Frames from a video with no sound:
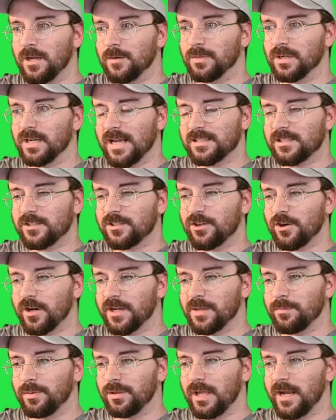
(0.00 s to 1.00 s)
But as a
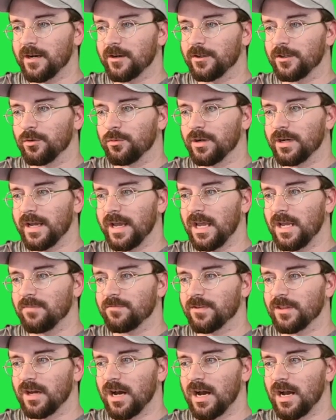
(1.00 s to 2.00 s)
starting player, you'll want to aim
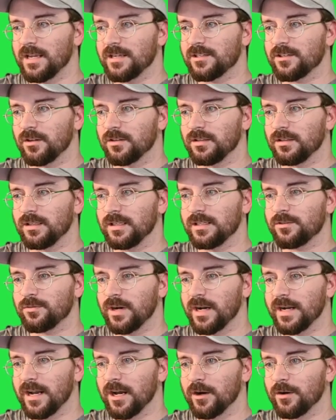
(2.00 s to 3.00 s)
for the highest on the list
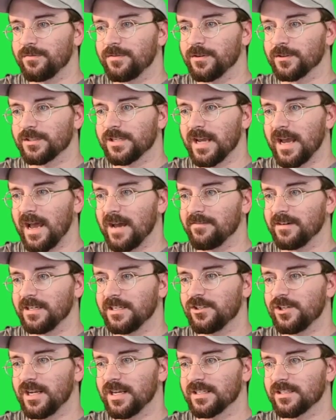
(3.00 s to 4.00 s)
right now if you're to have any
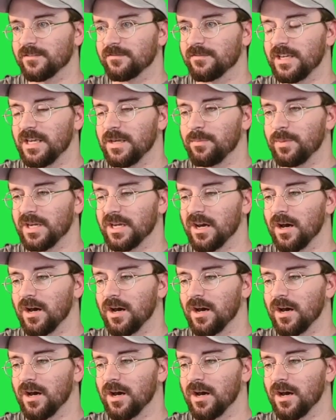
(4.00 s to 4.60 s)
chance of keeping